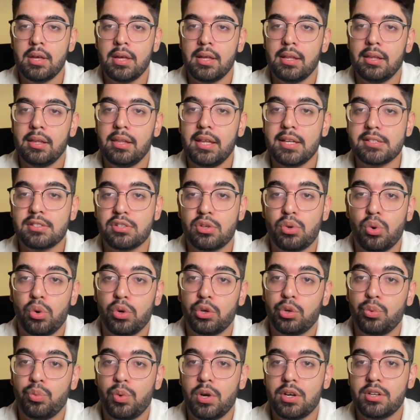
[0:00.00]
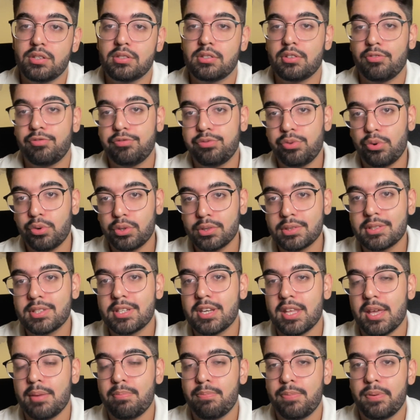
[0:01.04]
Let's go towards the fourth
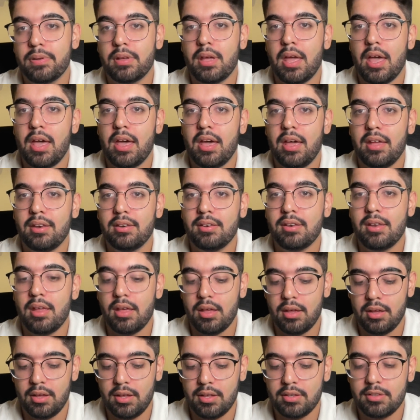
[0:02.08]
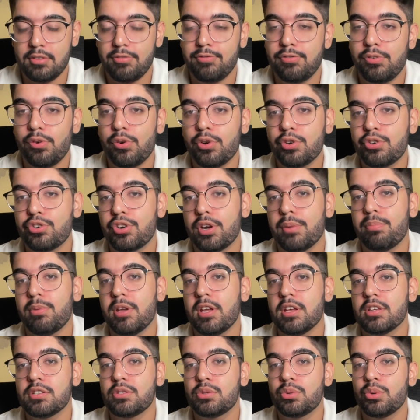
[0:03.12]
tip, and the fourth tip
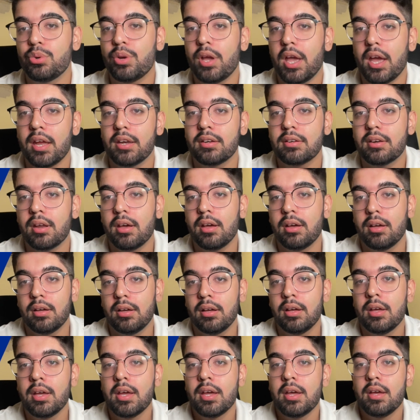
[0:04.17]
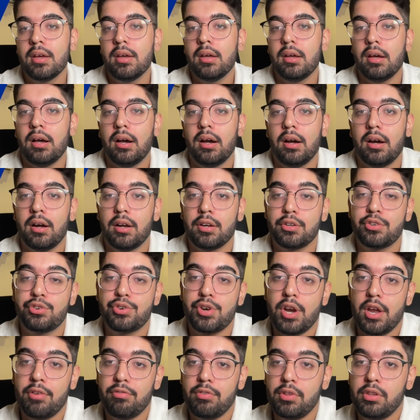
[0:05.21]
is to get a
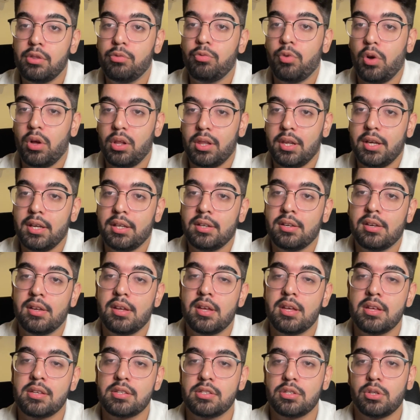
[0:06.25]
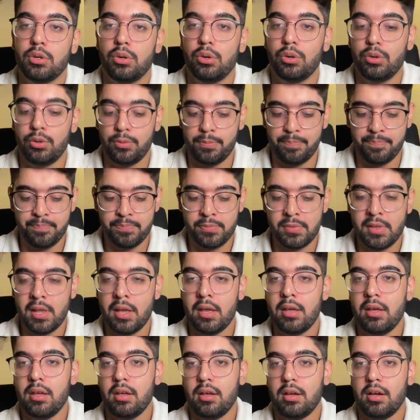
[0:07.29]
travel wallet. So
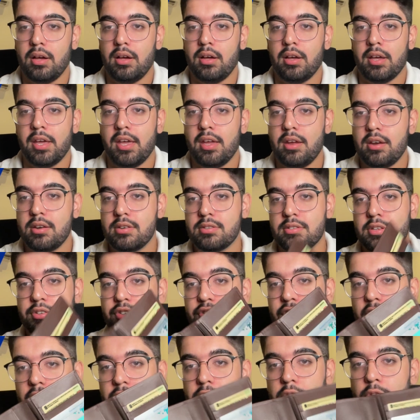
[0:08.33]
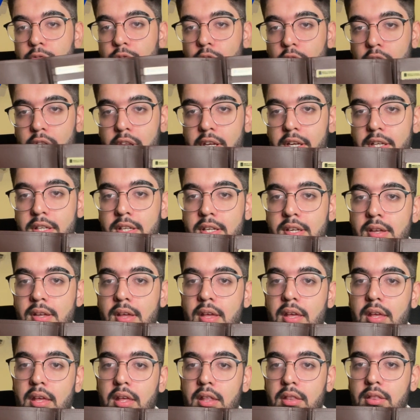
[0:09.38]
here's a travel wallet.
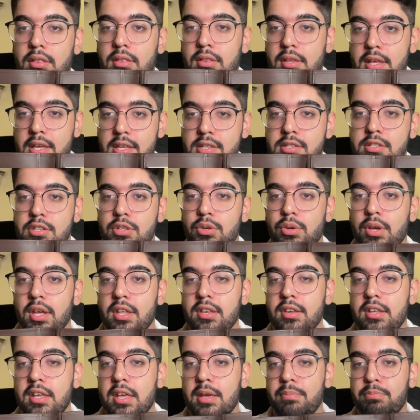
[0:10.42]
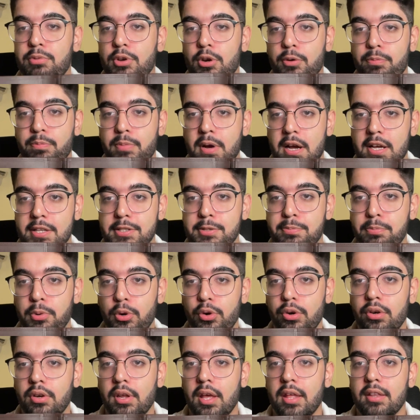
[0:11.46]
In this you can keep your
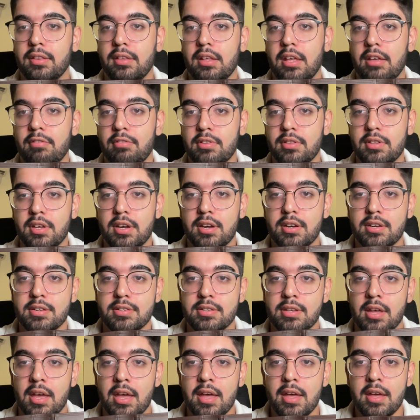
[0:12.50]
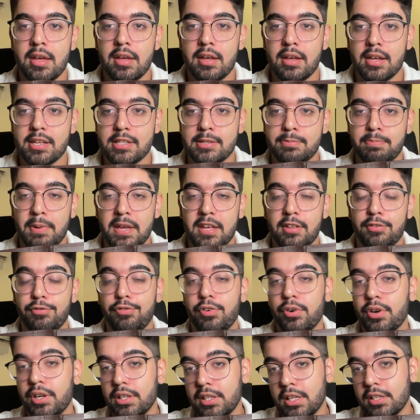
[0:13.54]
passport, and even there's a space
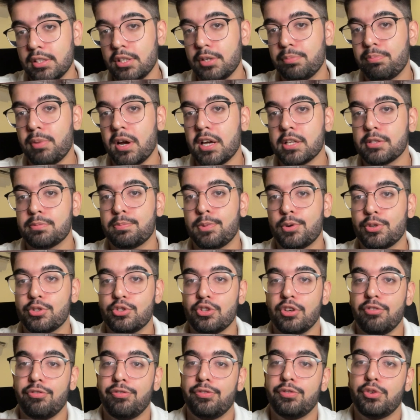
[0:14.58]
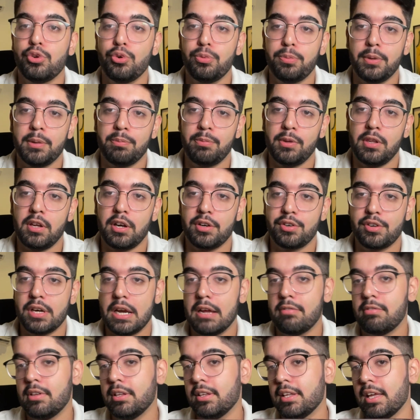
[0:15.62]
for another passport, so if 2 people are
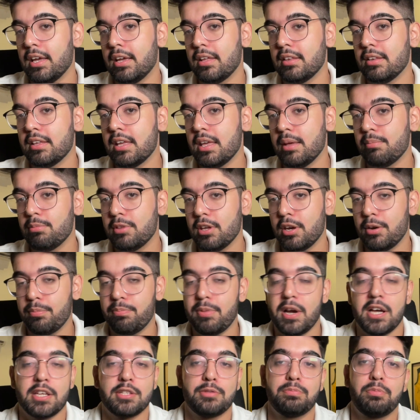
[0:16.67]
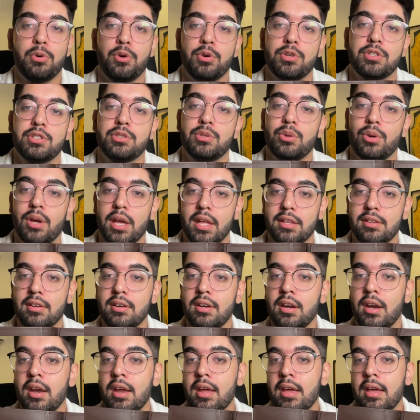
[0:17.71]
traveling they can keep their passports
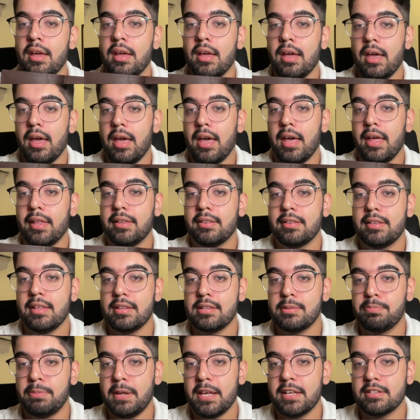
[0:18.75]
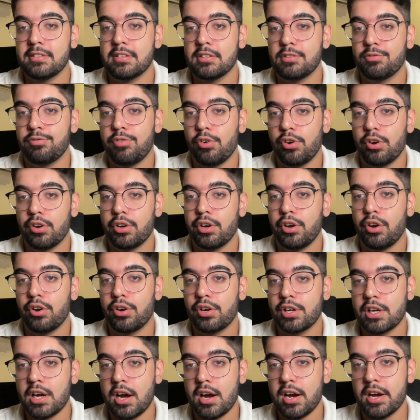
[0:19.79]
together. And this place is for your
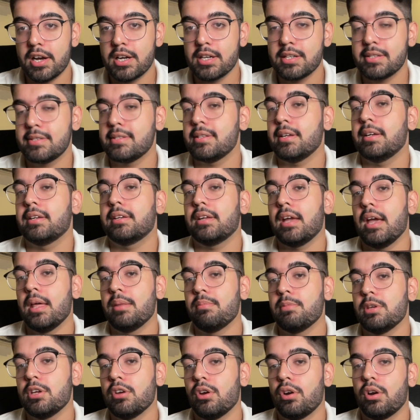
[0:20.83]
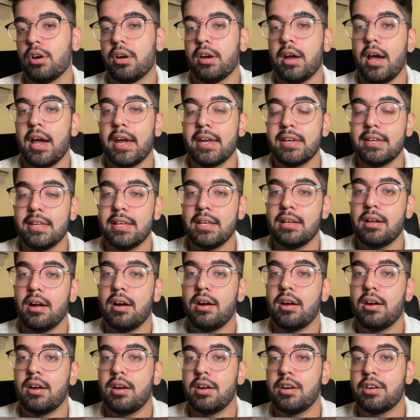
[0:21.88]
cards. It can be your ID
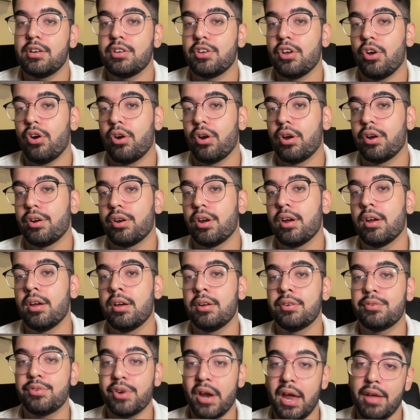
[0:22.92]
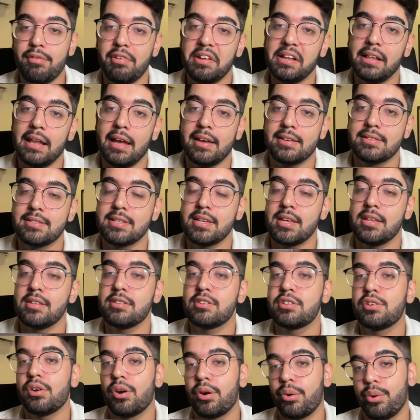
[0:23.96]
card, your driving
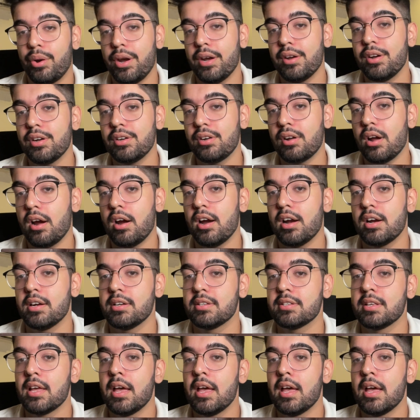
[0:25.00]
license, your credit cards.